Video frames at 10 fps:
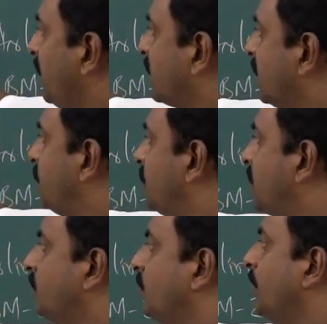these
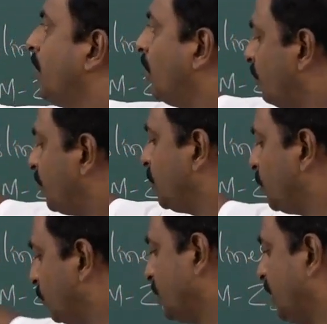computers will be also
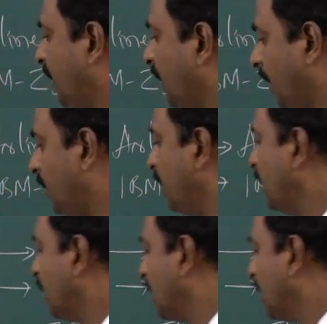used in